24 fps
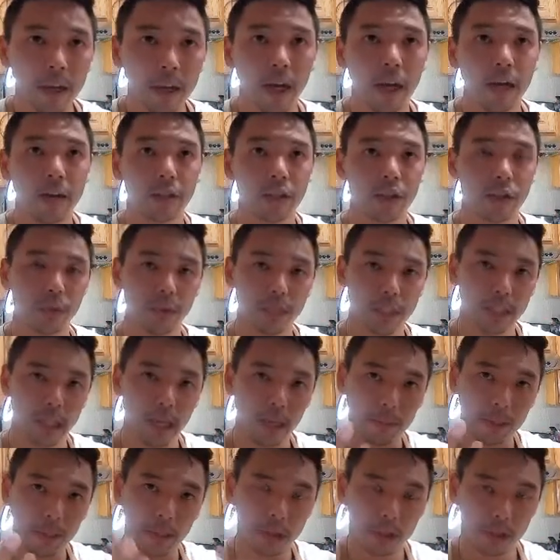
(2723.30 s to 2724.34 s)
So what's
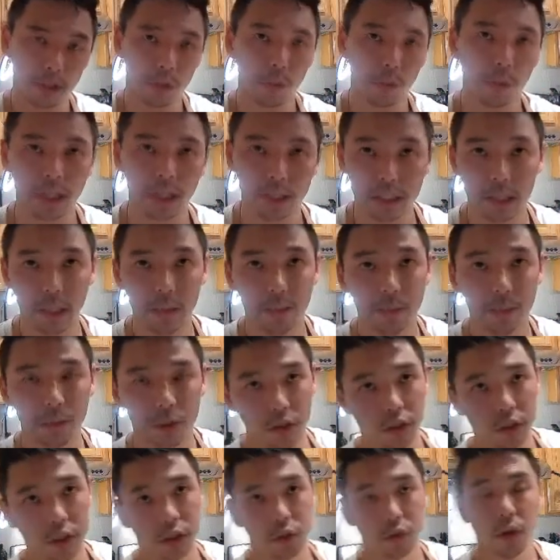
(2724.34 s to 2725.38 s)
happening is the wok's
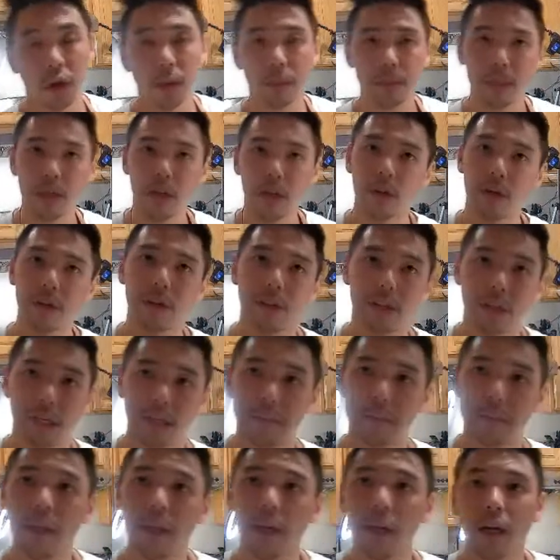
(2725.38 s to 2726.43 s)
temperature is dropping all the
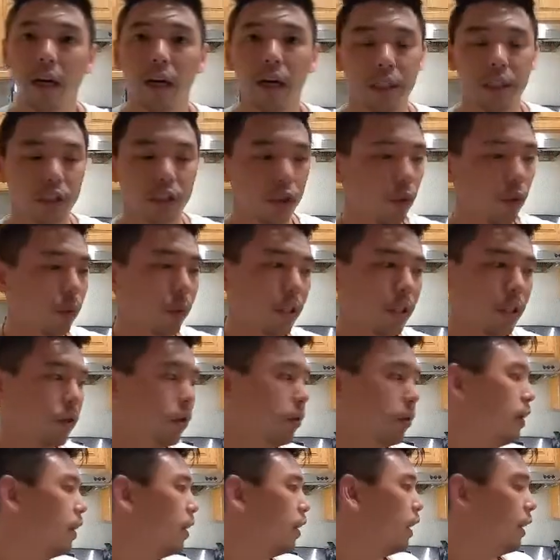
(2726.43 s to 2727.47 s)
time. So
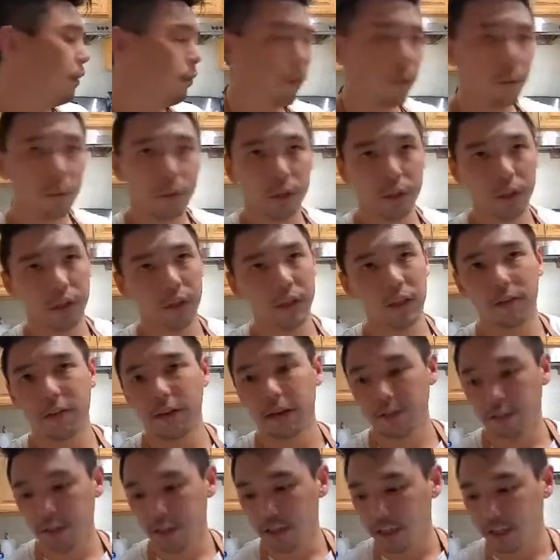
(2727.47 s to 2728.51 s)
if we were to leave
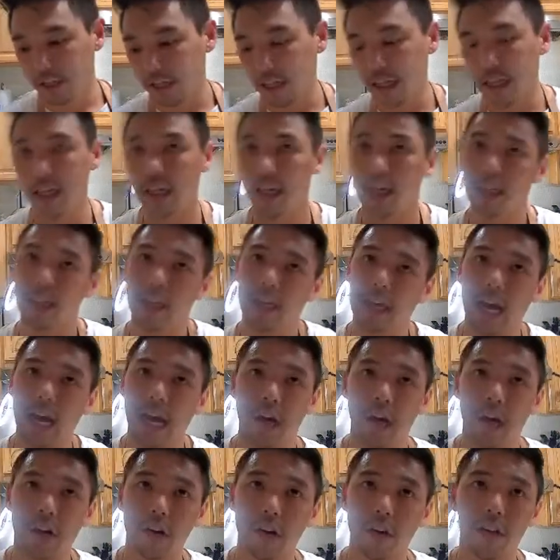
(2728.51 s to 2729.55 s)
everything in and then
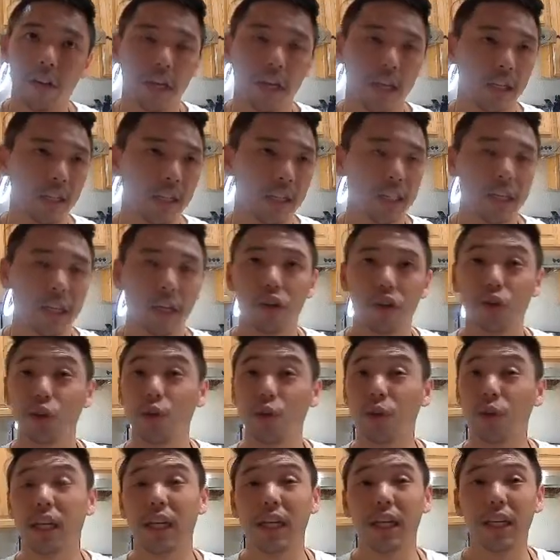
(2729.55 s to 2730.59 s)
add our, say our
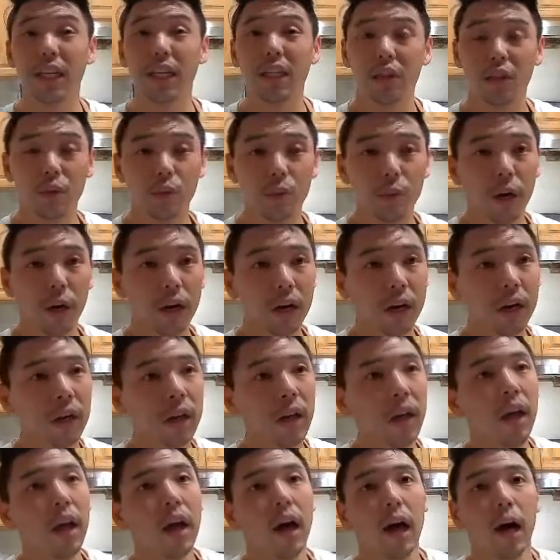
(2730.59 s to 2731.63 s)
zucchini to the wok,
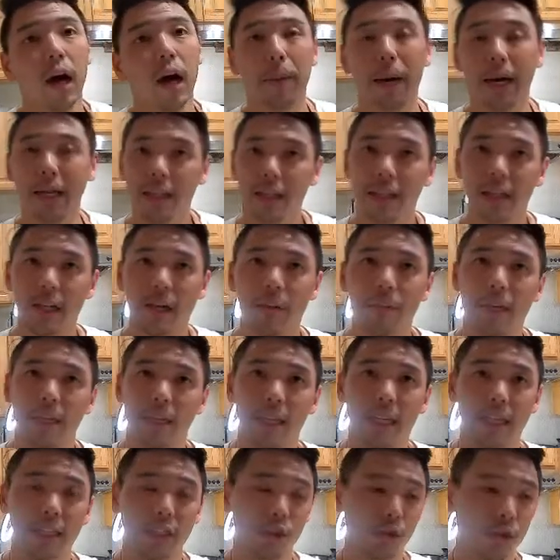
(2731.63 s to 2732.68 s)
by the time that
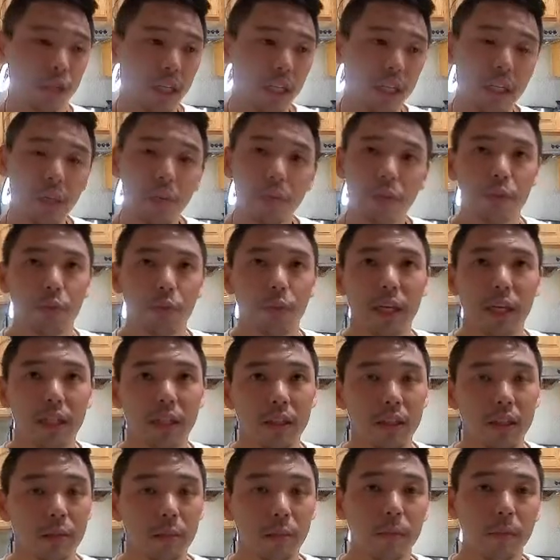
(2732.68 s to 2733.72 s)
zucchini was ready
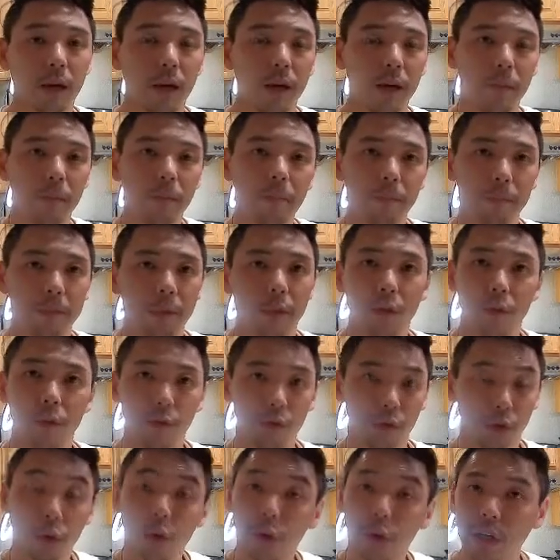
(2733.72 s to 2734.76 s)
to or
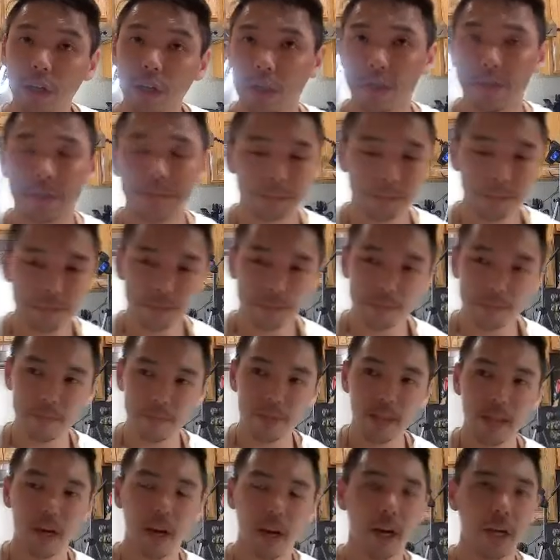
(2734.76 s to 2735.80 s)
cooked,
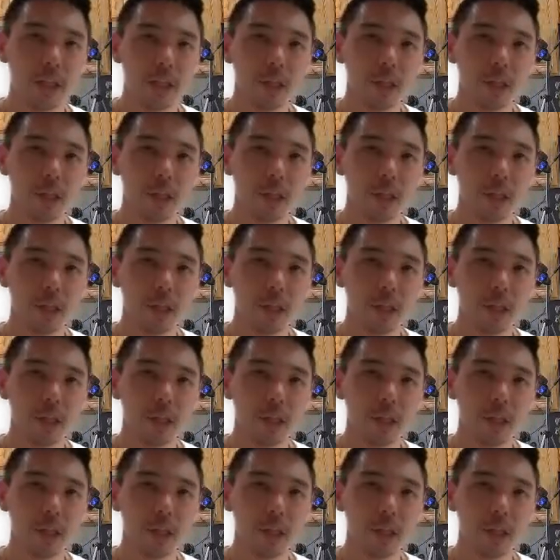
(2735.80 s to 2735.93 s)
you